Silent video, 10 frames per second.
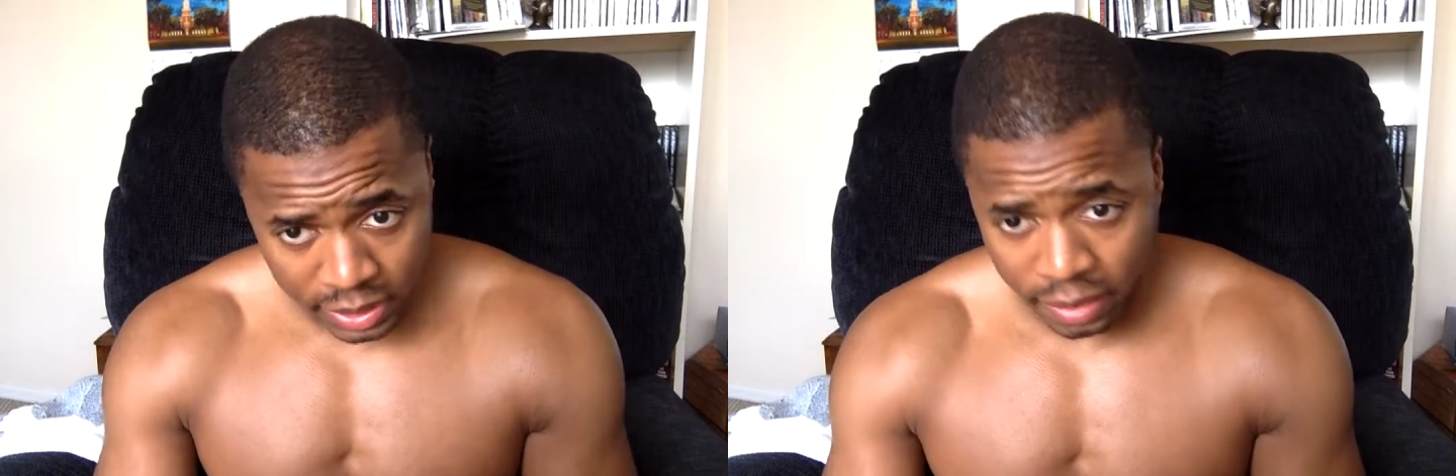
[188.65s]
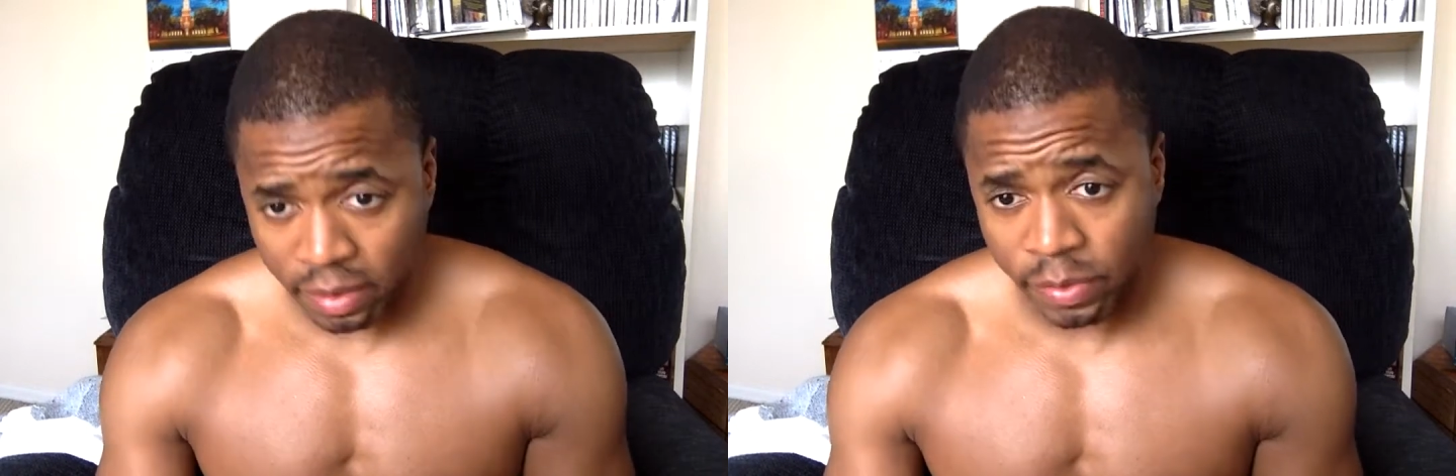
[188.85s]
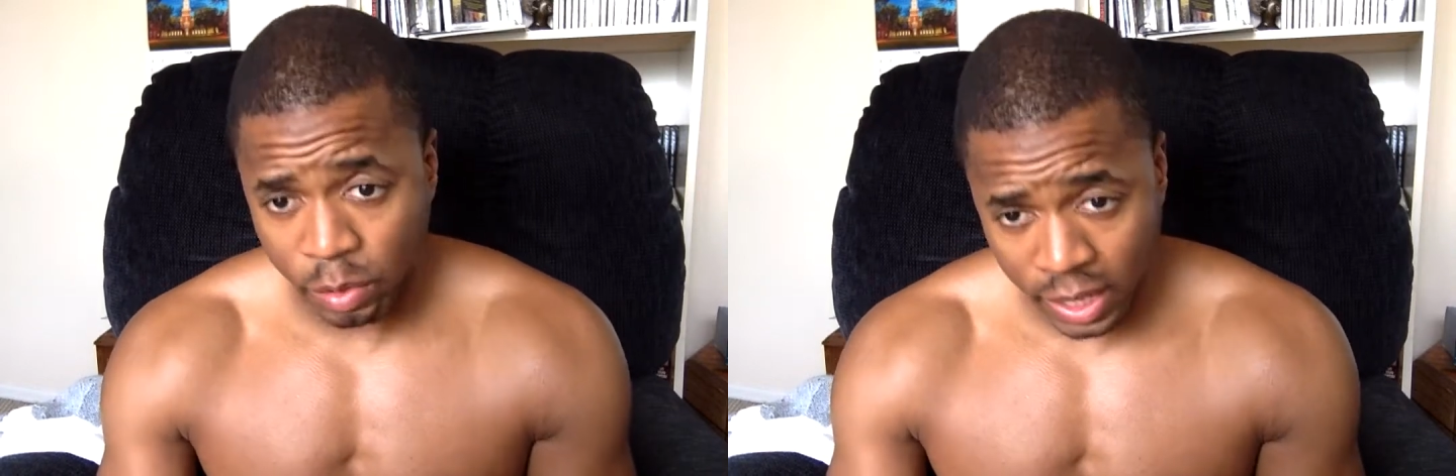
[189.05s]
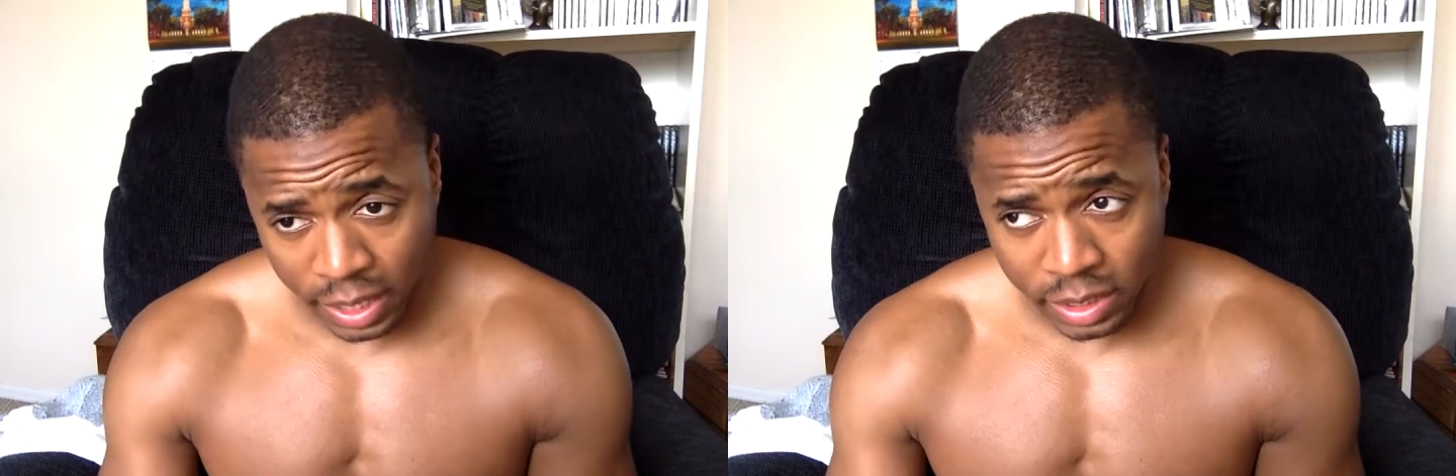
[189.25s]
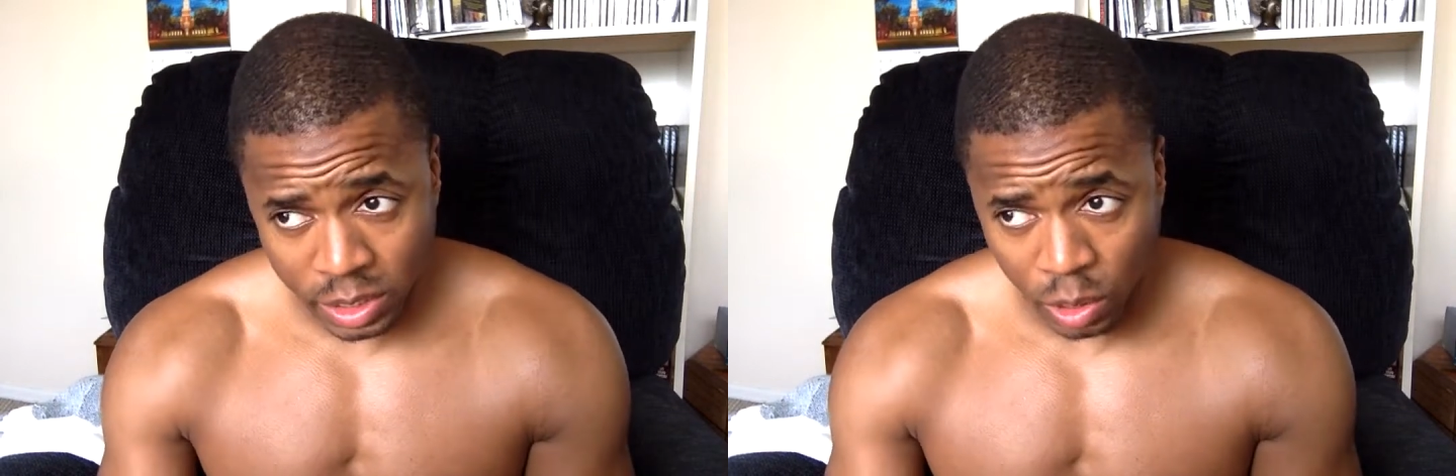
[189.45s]
to give it a few
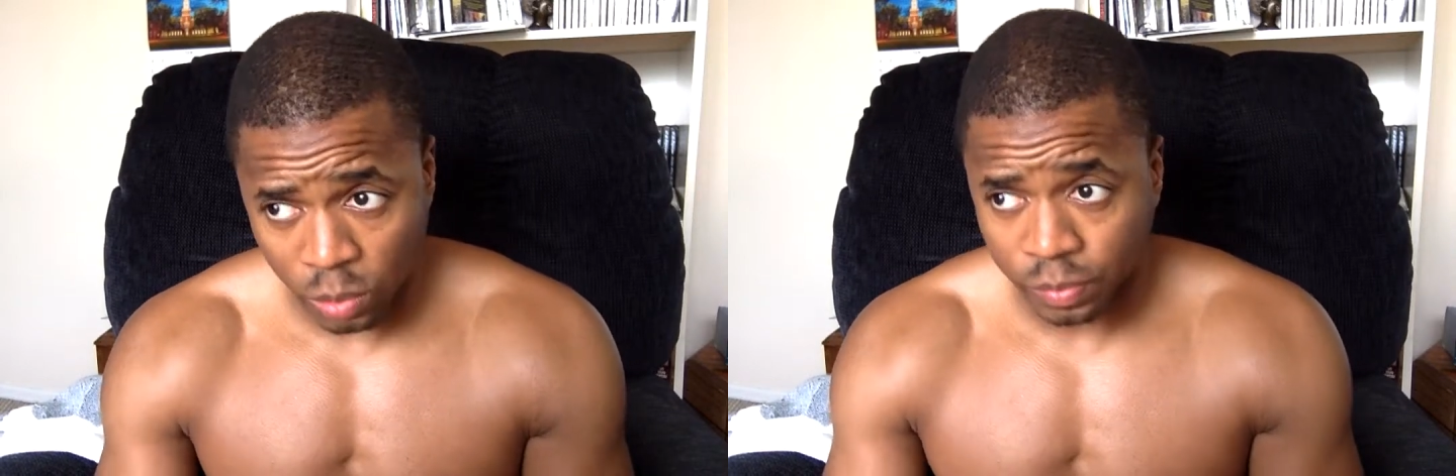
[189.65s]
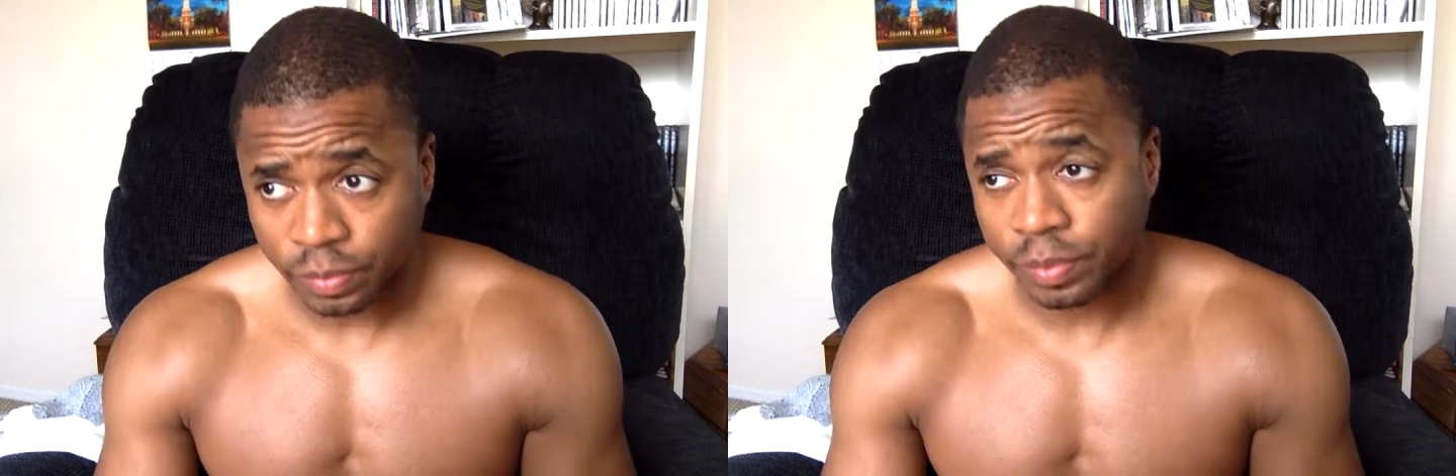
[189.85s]
days. So